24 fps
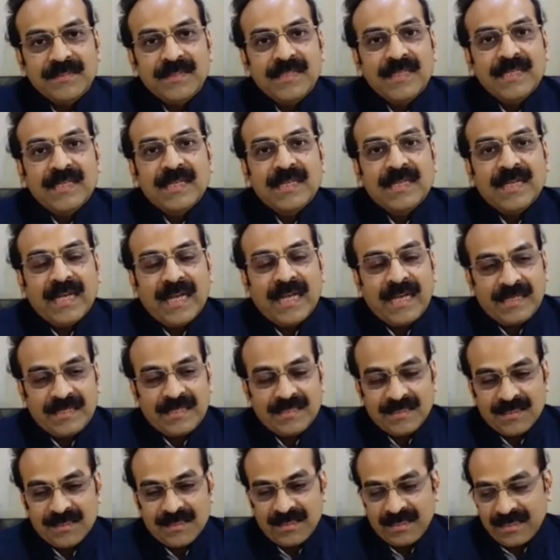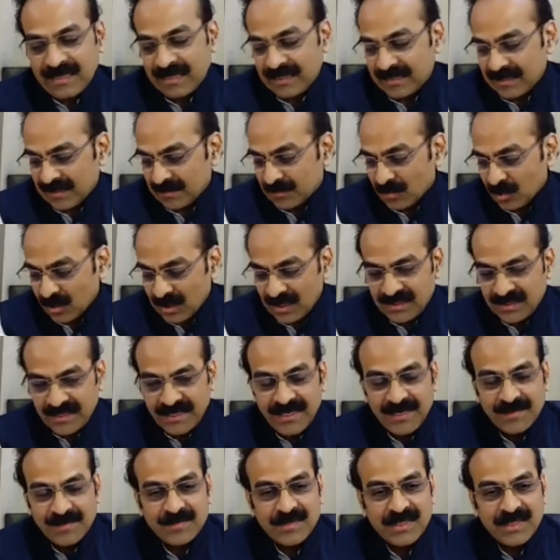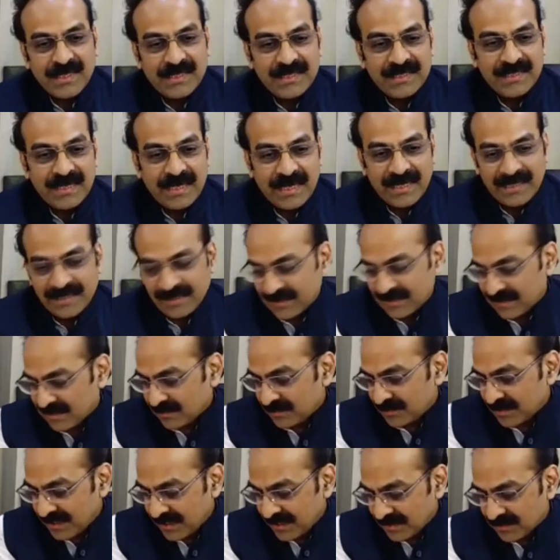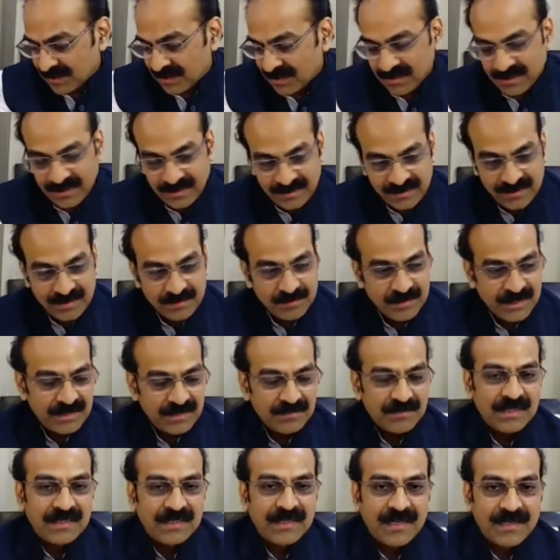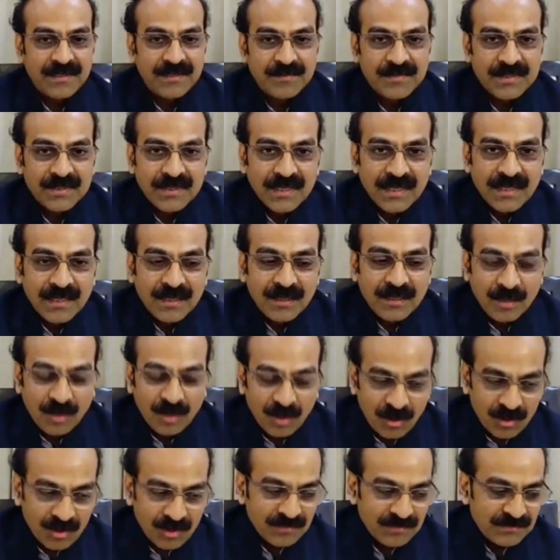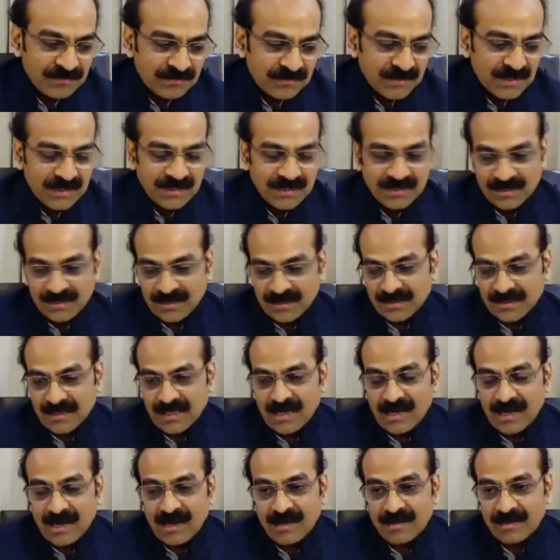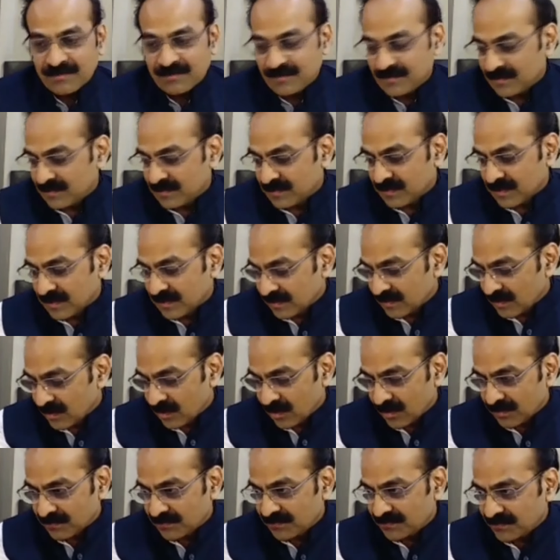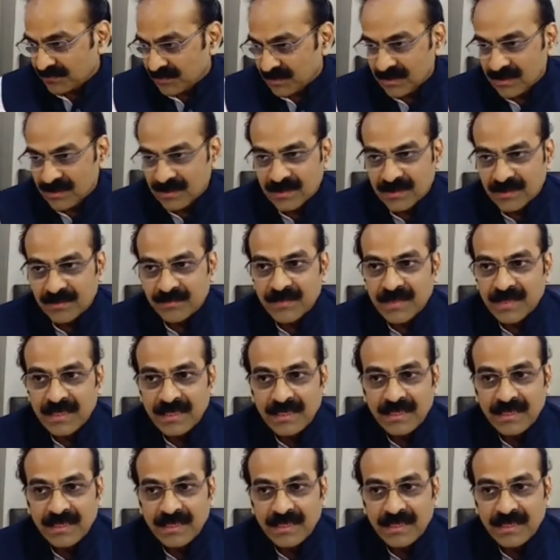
And in the, in the Mughal times and, and in the medieval, in the medieval times, lot of, uh, uh lot of uh, the Indian